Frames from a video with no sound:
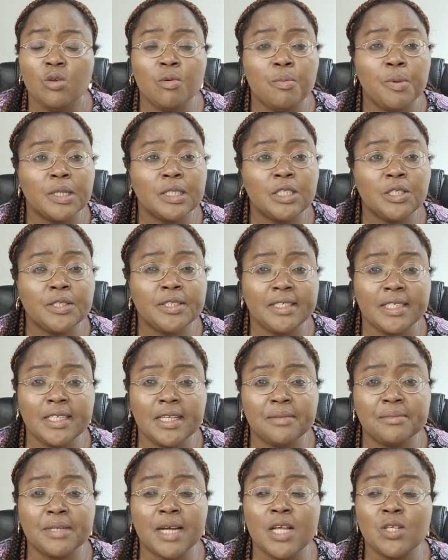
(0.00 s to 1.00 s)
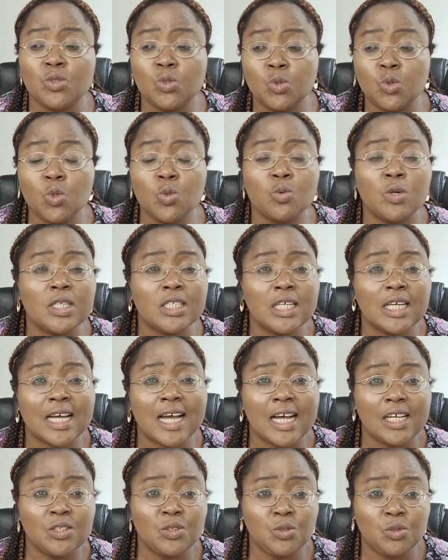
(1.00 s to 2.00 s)
but you see them trying to do what they
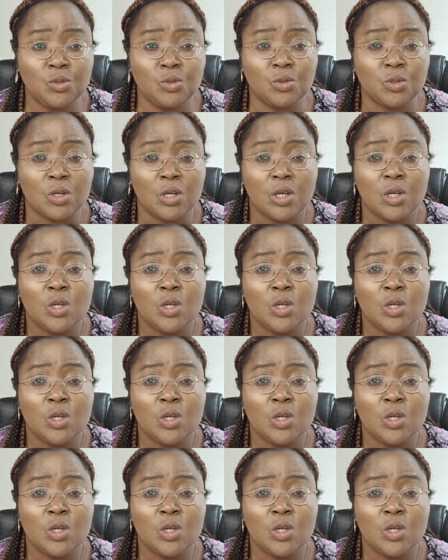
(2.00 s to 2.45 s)
can do.